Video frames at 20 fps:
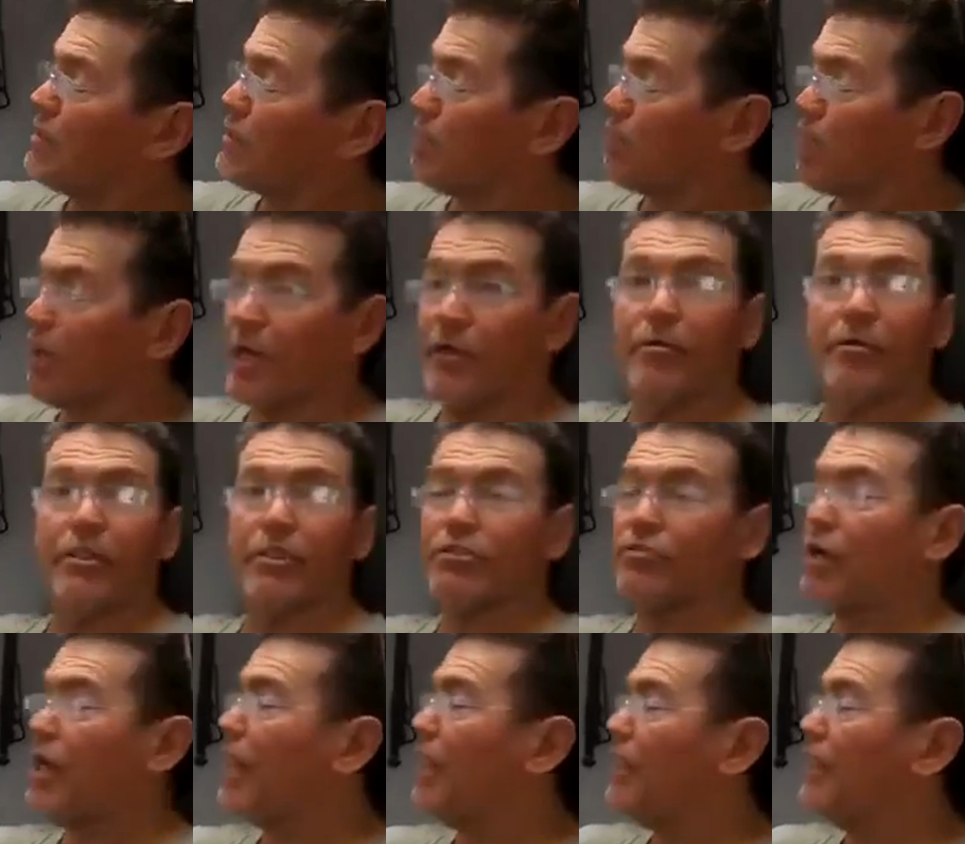to plunder
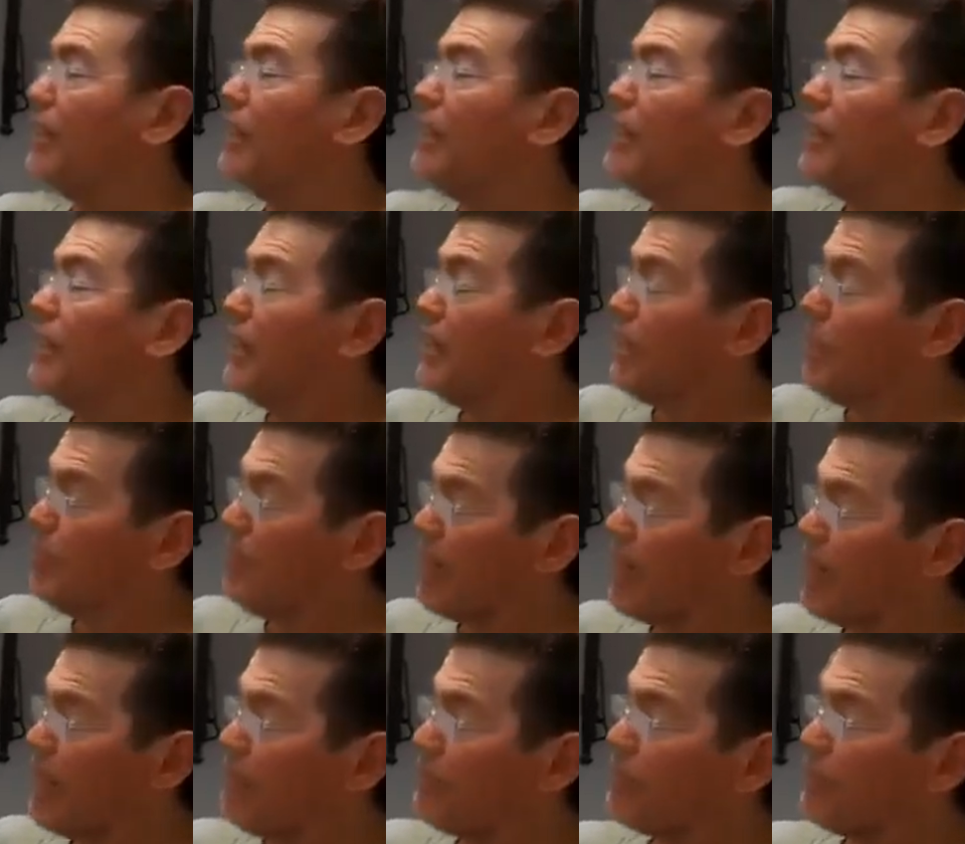Australia.
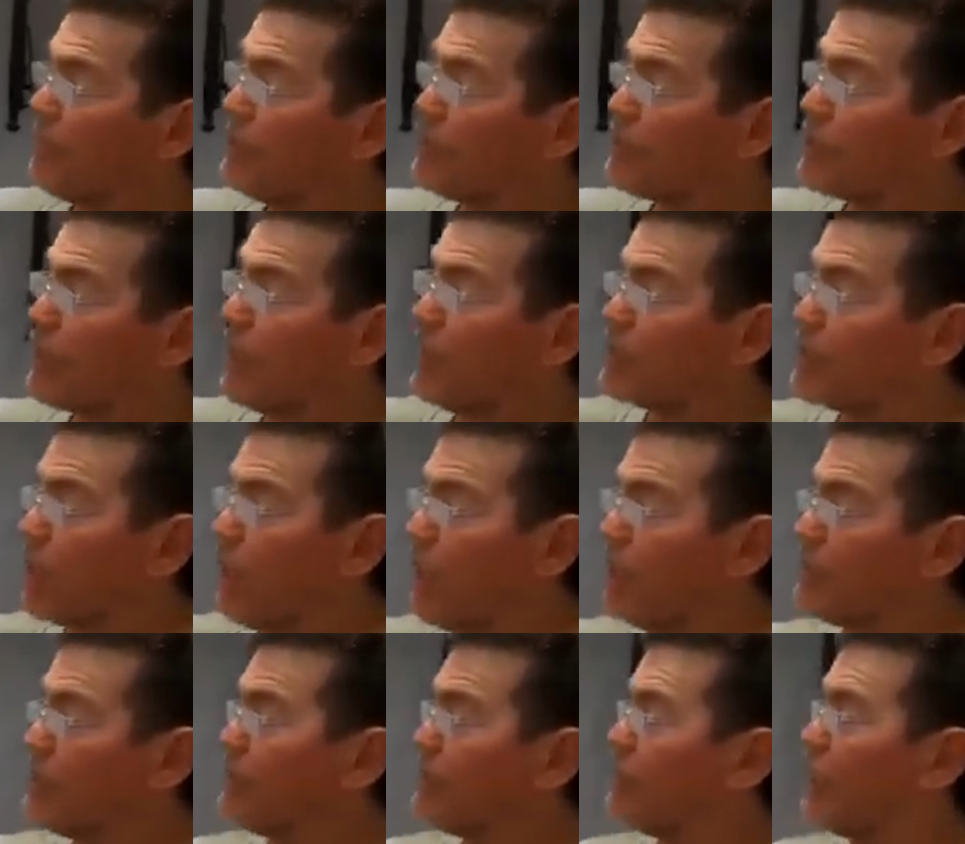But if the
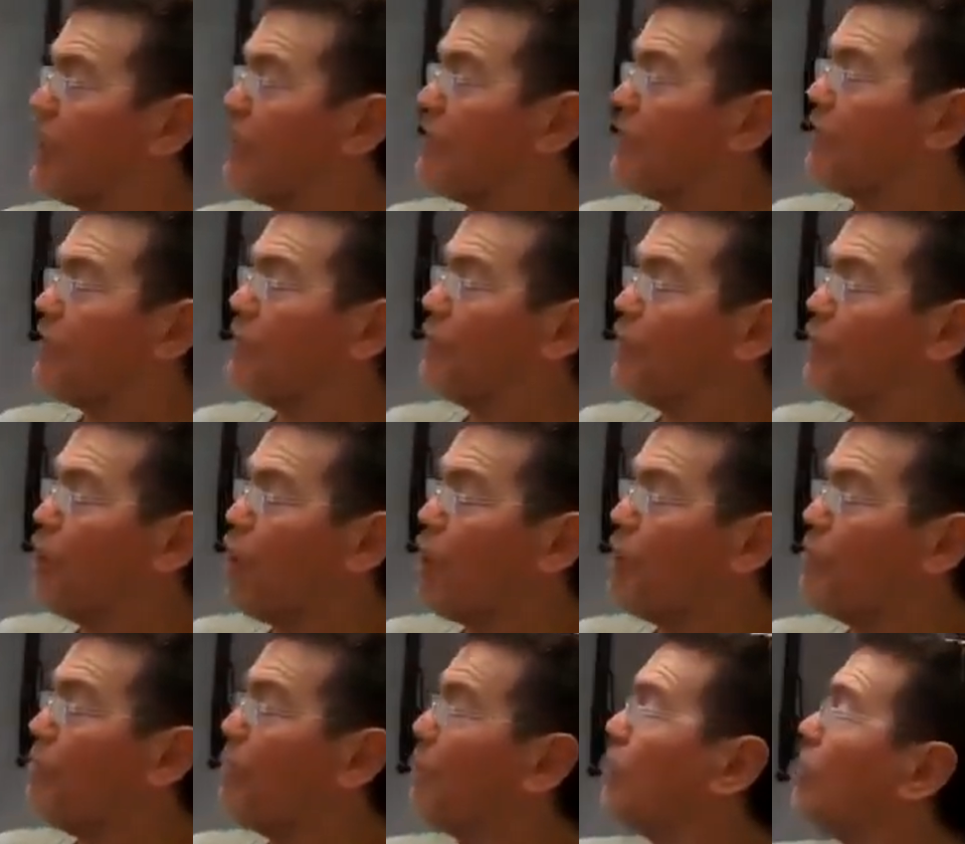assize is there, then
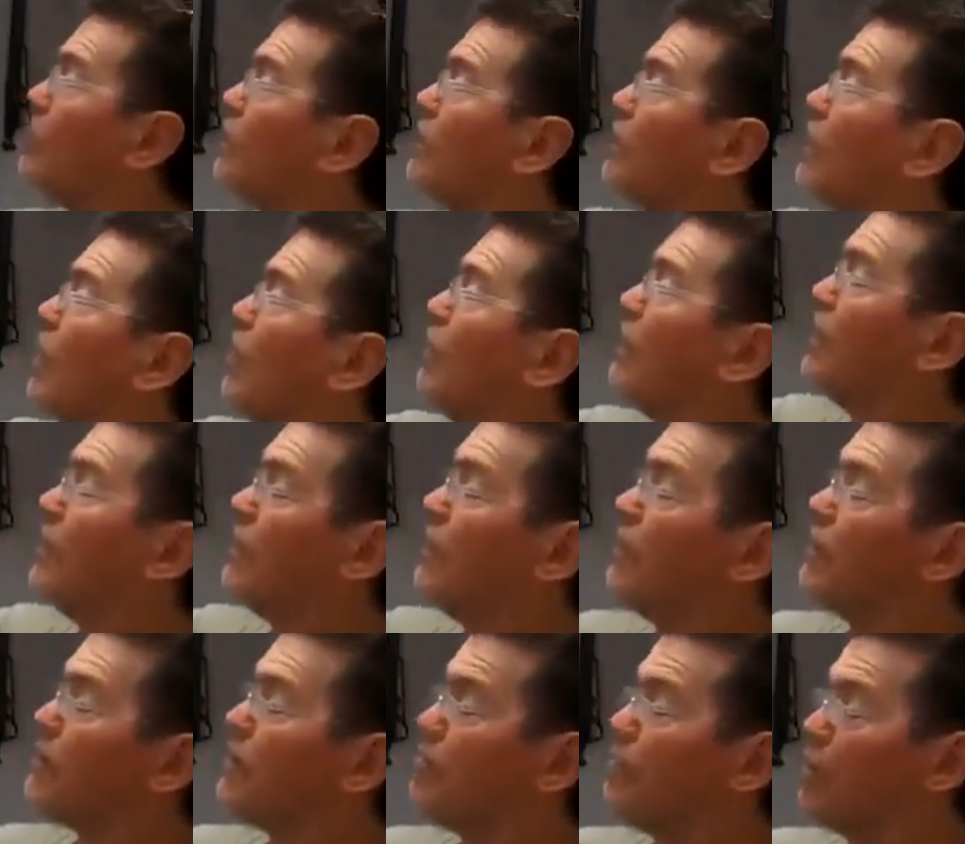no bill can go
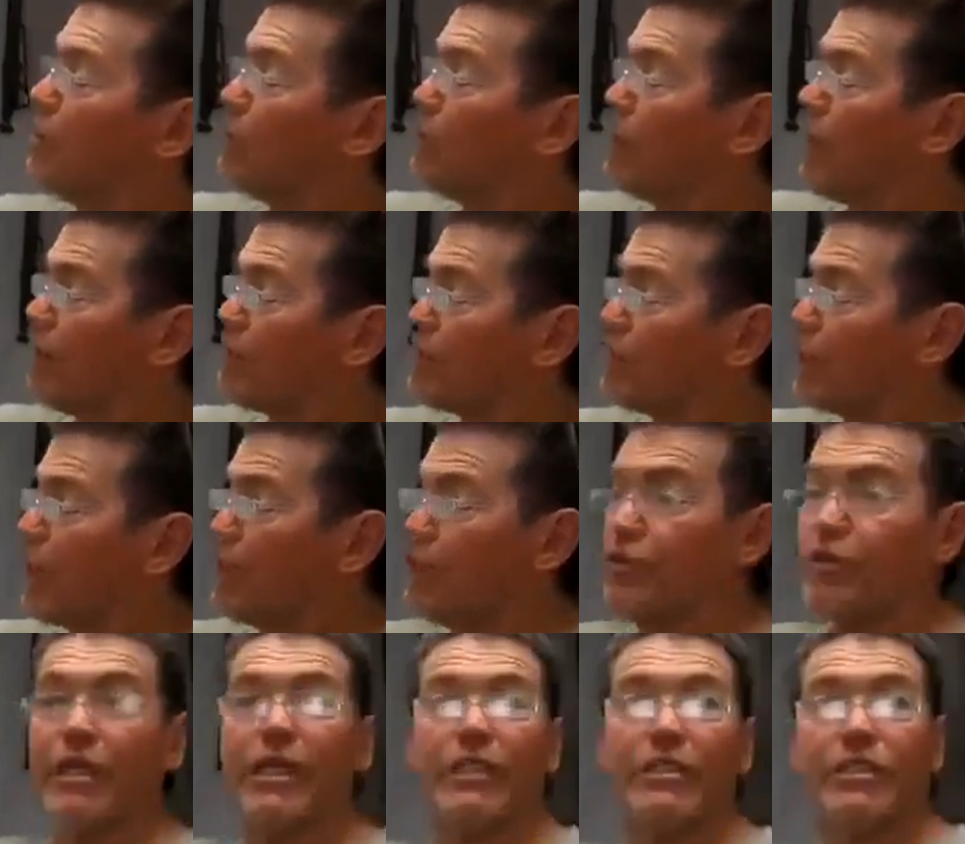here. The bill would have to go
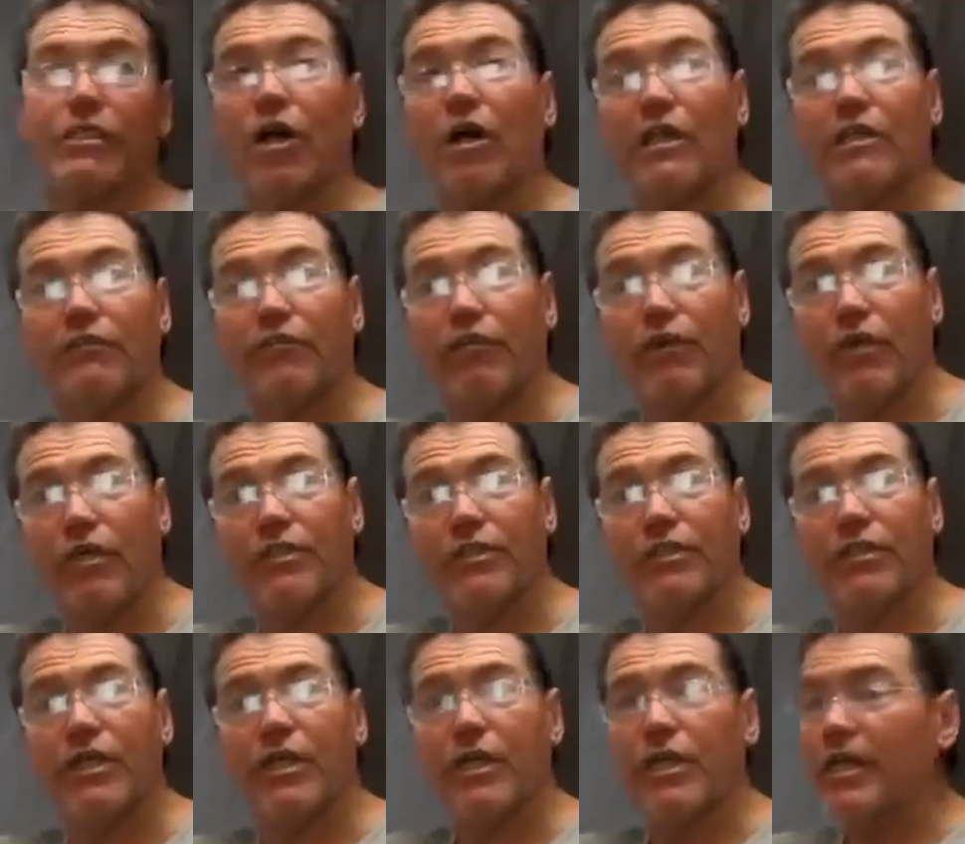to the assize
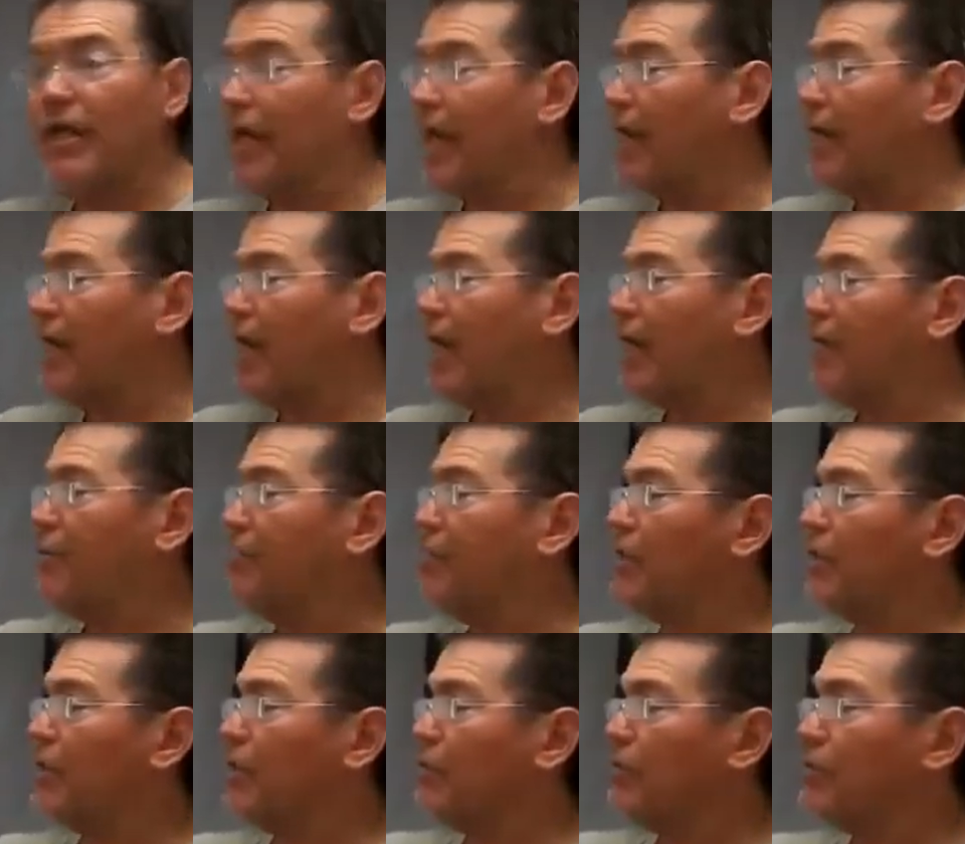first. And any
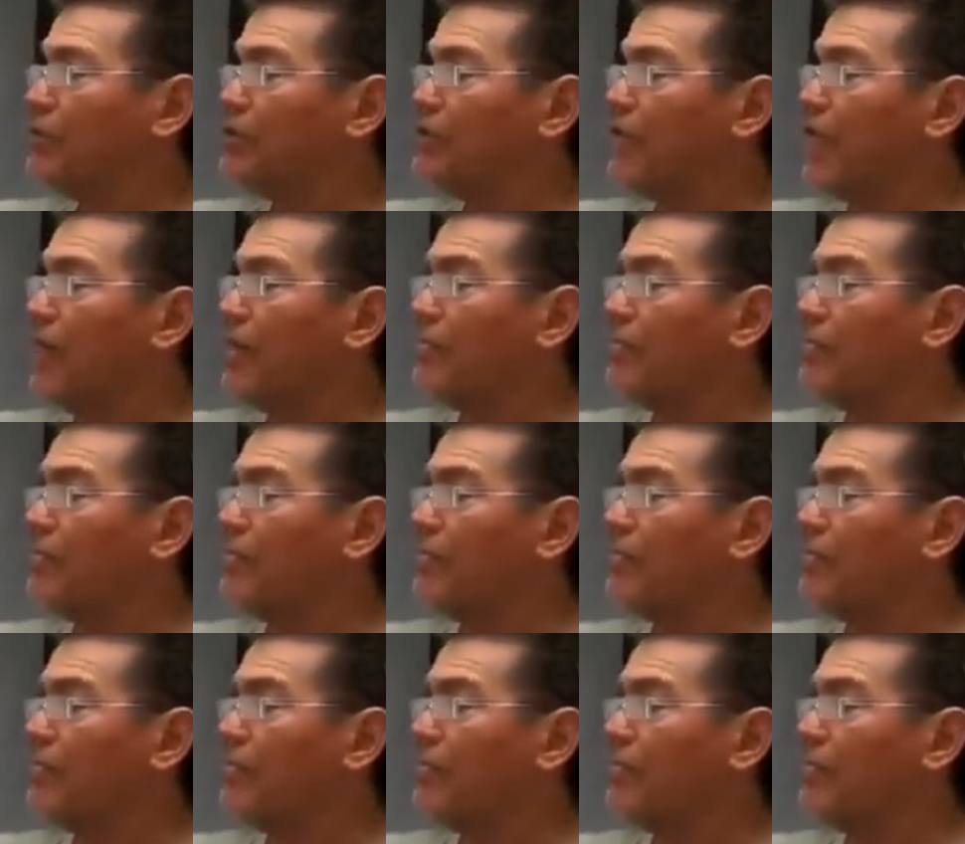bill that was